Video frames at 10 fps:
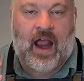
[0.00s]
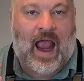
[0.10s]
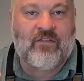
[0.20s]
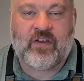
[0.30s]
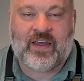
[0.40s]

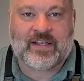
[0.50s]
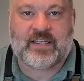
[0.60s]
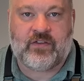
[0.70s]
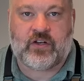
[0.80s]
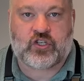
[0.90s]
everything is
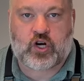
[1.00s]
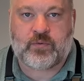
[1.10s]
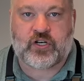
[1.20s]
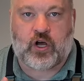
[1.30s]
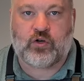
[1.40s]
in the
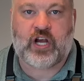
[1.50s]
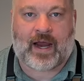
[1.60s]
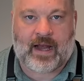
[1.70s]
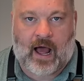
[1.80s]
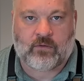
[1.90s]
description. Go check
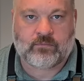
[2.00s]
it out.